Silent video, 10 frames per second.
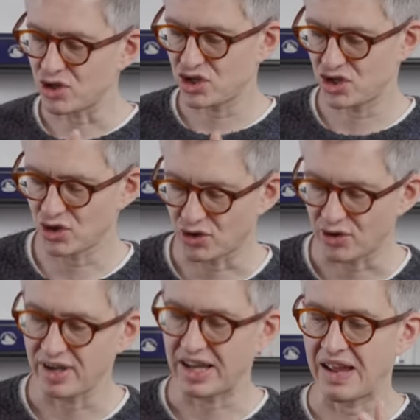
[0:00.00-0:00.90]

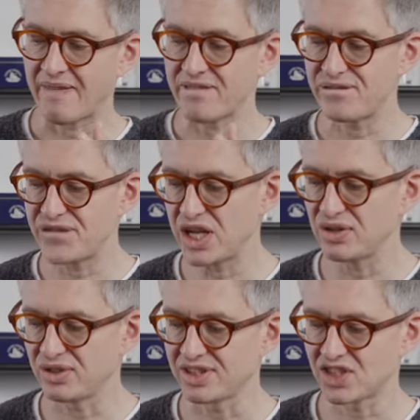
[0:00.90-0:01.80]
sure it
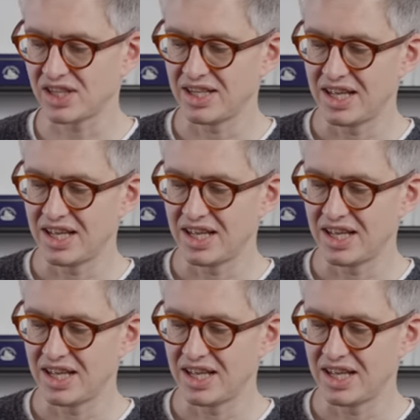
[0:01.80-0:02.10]
feels